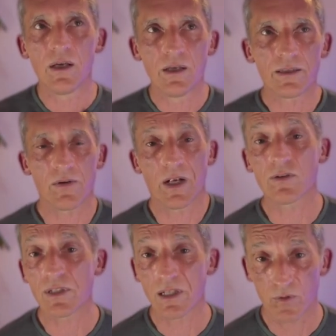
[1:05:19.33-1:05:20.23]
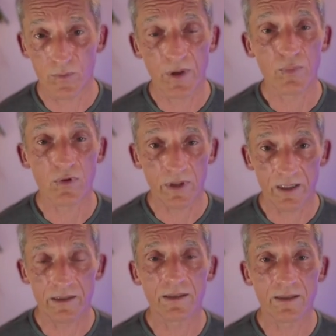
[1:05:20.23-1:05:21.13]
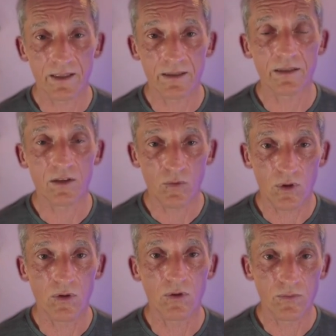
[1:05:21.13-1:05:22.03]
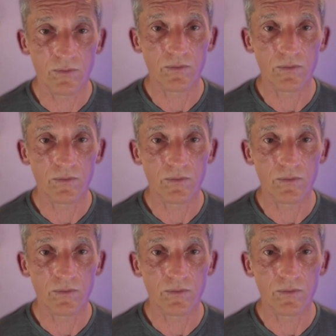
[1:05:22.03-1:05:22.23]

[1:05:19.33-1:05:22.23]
surround yourself with people that you want to